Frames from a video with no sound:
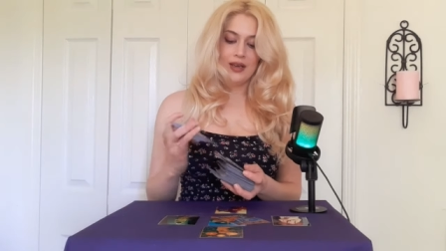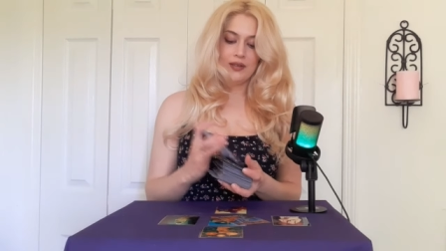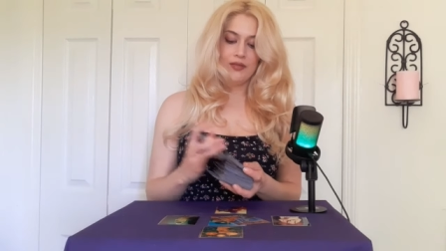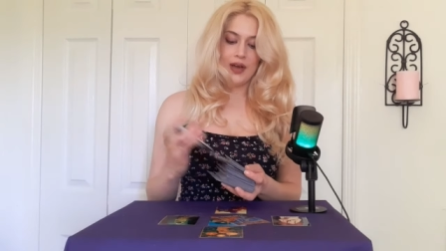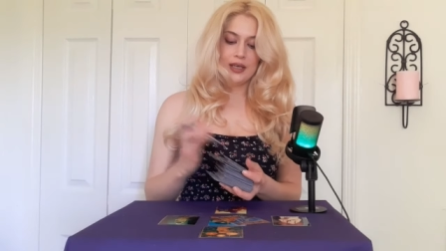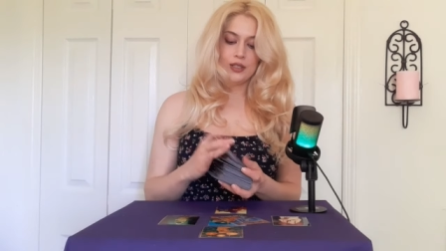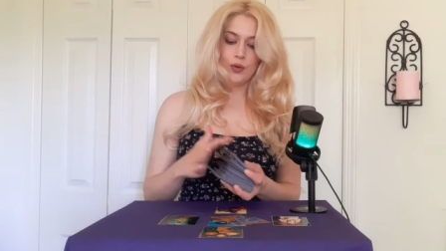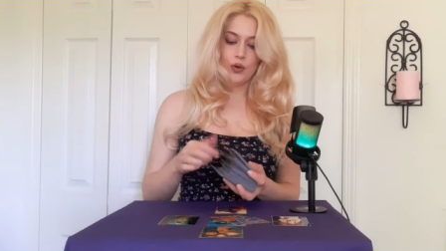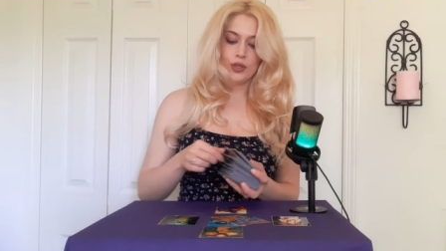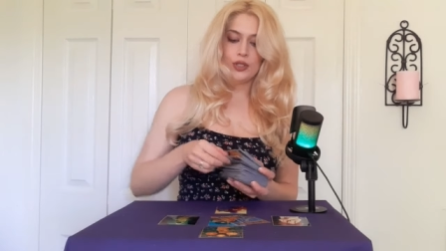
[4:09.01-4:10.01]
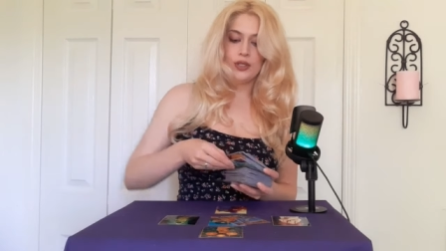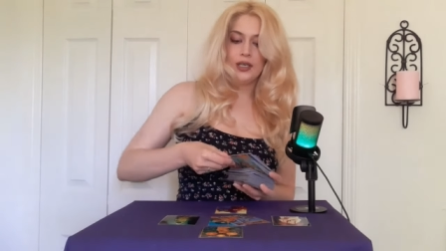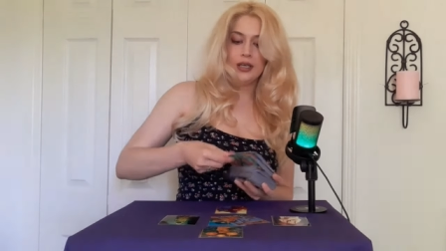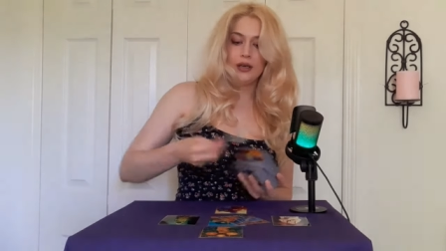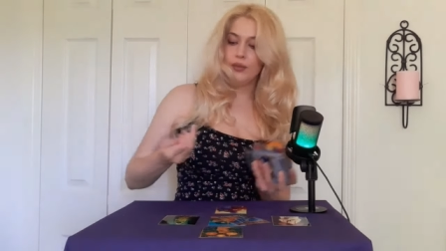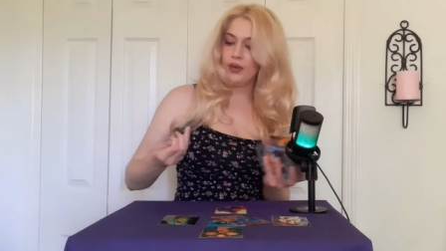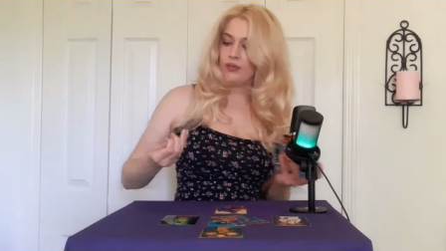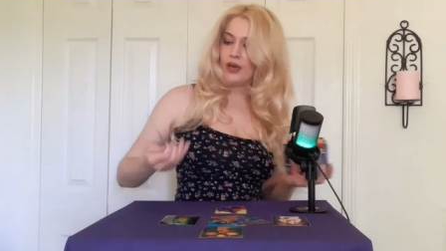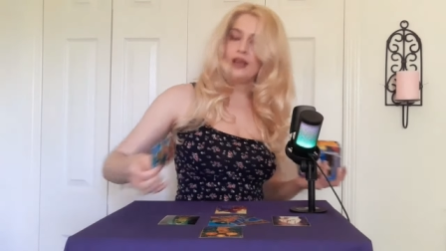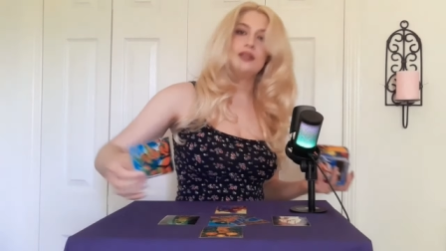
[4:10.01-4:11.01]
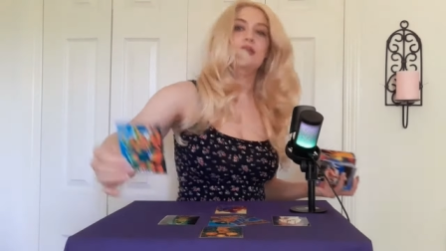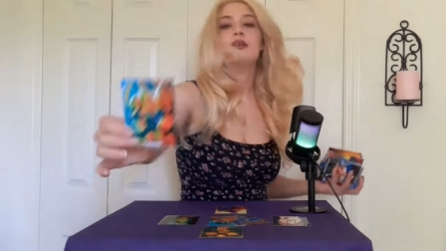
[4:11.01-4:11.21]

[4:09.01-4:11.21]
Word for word: advice portion here, we've got